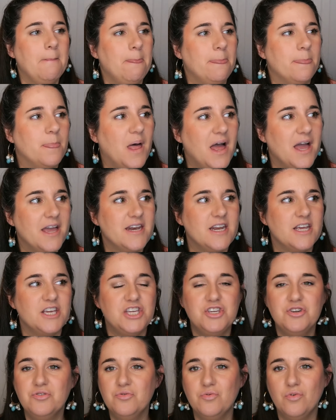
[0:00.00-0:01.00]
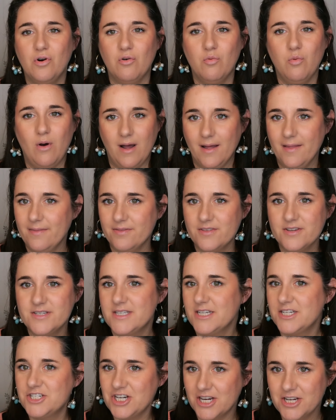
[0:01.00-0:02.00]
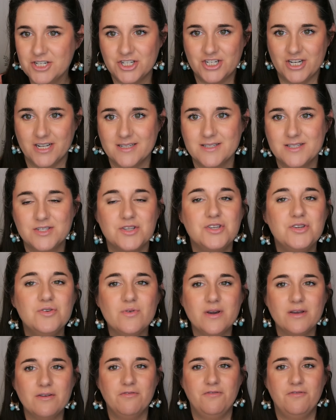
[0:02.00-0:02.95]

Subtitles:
but you want the suggestion. So you can